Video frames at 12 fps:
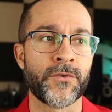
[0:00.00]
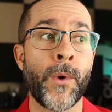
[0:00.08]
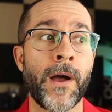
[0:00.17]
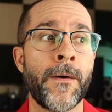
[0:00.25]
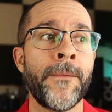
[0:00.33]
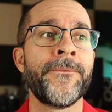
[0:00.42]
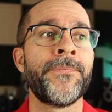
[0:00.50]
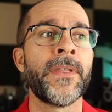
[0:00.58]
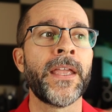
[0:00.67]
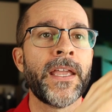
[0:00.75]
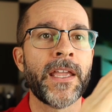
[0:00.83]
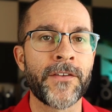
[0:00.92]
Well,
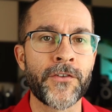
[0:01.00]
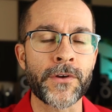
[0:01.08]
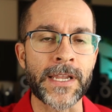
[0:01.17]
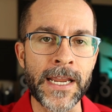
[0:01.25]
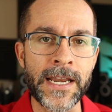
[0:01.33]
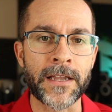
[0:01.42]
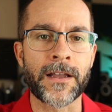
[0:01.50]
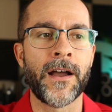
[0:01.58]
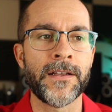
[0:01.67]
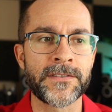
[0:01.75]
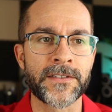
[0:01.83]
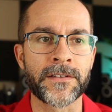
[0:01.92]
if you're eating
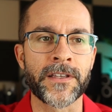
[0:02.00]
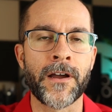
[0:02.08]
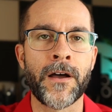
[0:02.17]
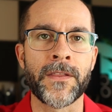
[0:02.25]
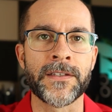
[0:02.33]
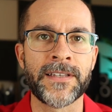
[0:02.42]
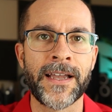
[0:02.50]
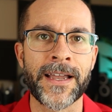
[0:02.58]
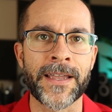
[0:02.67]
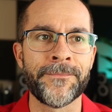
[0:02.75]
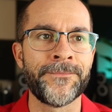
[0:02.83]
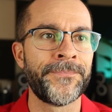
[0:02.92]
constantly all the
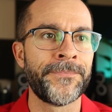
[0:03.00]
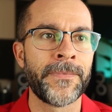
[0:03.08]
time,